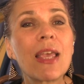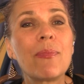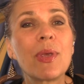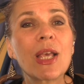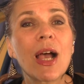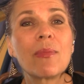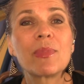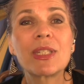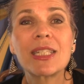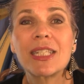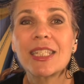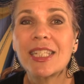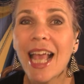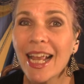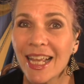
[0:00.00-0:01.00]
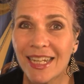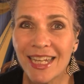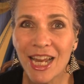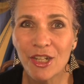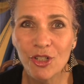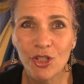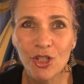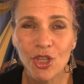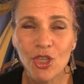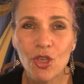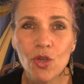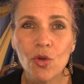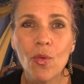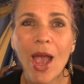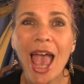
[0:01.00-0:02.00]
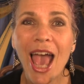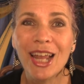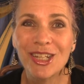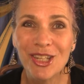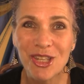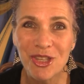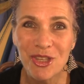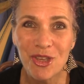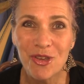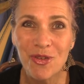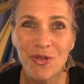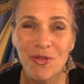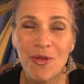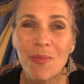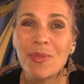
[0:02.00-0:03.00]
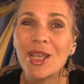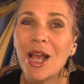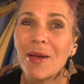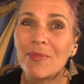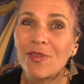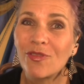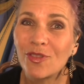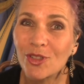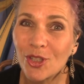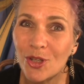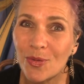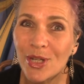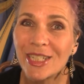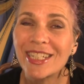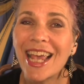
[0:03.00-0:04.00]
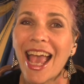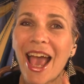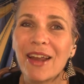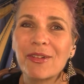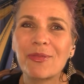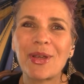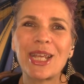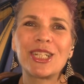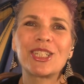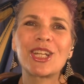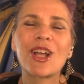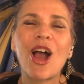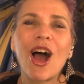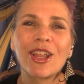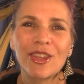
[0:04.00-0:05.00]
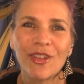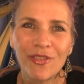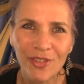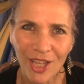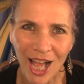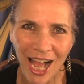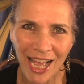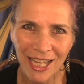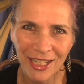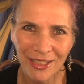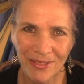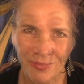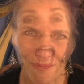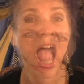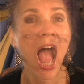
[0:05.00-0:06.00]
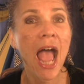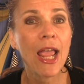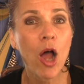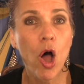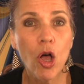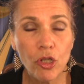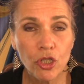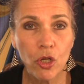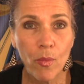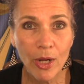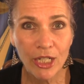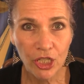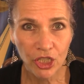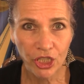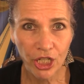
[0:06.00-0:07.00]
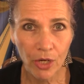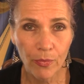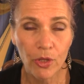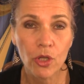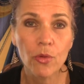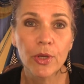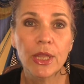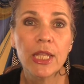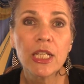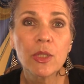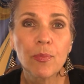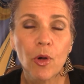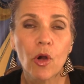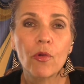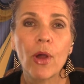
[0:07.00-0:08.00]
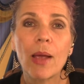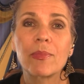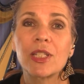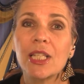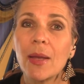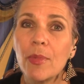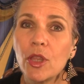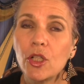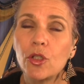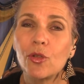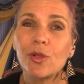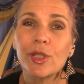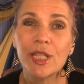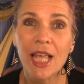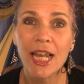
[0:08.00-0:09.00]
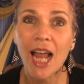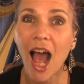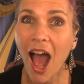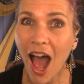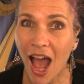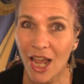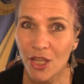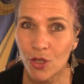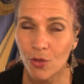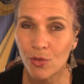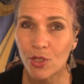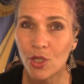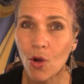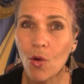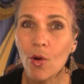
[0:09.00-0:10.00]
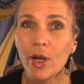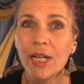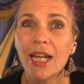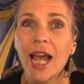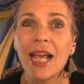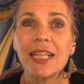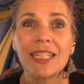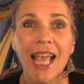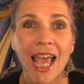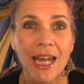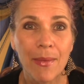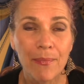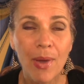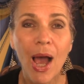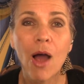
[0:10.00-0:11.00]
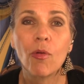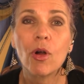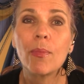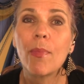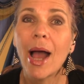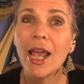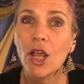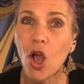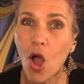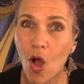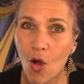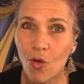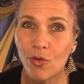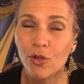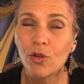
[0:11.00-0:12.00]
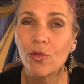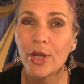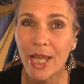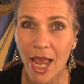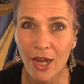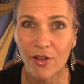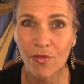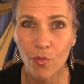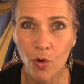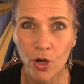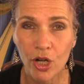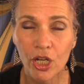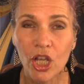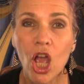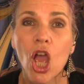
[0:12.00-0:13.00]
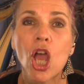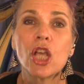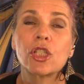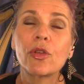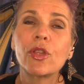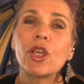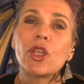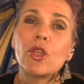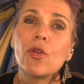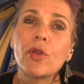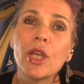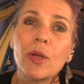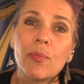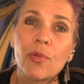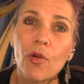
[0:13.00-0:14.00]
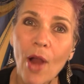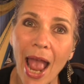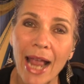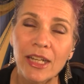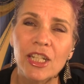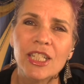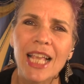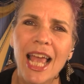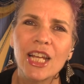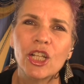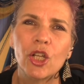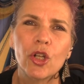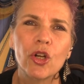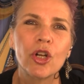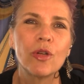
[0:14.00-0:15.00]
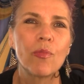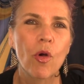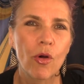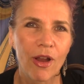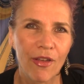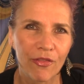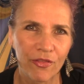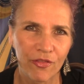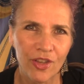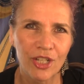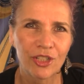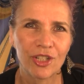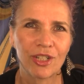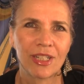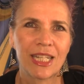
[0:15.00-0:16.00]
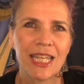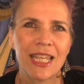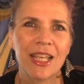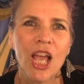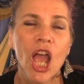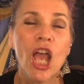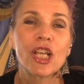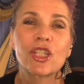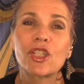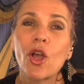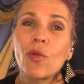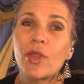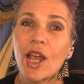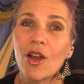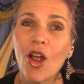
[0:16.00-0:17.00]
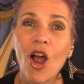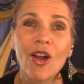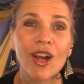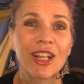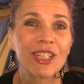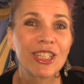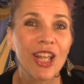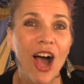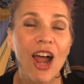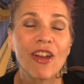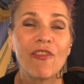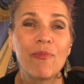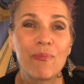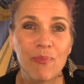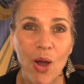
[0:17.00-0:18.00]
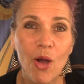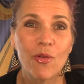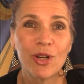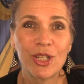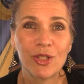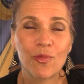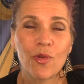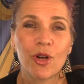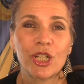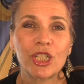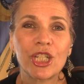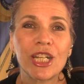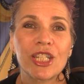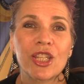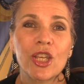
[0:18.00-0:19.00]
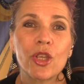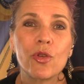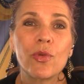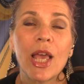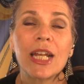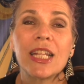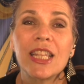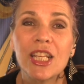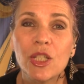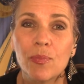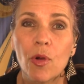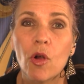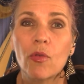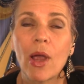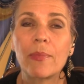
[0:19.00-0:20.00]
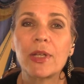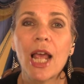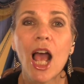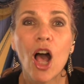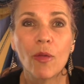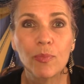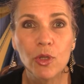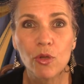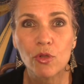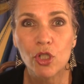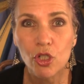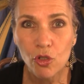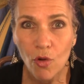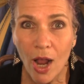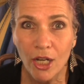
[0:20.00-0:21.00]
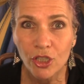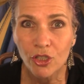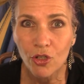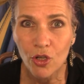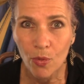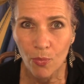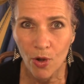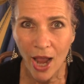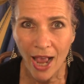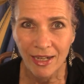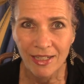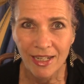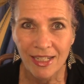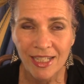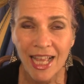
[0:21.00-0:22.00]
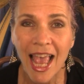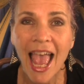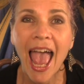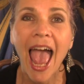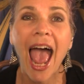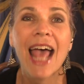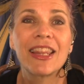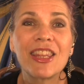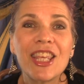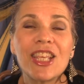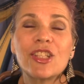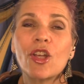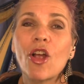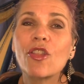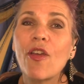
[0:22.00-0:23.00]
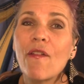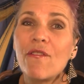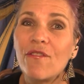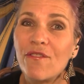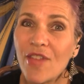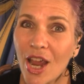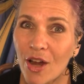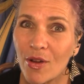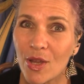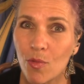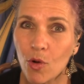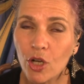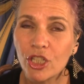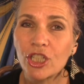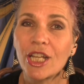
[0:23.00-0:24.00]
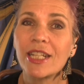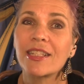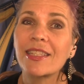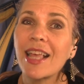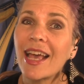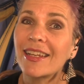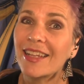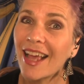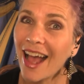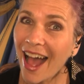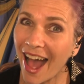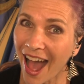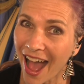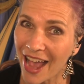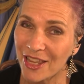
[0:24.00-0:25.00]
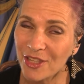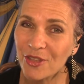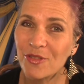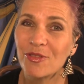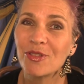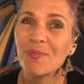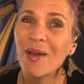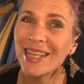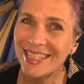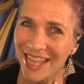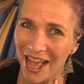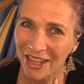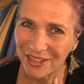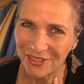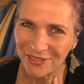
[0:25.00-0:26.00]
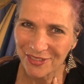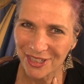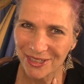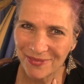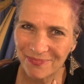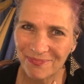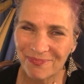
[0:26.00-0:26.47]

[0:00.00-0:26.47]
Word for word: they become second nature to you and you become fluent at arranging on the fly. I also wanted to share with you in this program some of the tools that I use to organize and empower my own creative work so that you can practice and learn more efficiently. So there are a lot of bonus worksheets that you get in this program to help you structure your practice, and these are the very worksheets that I use myself.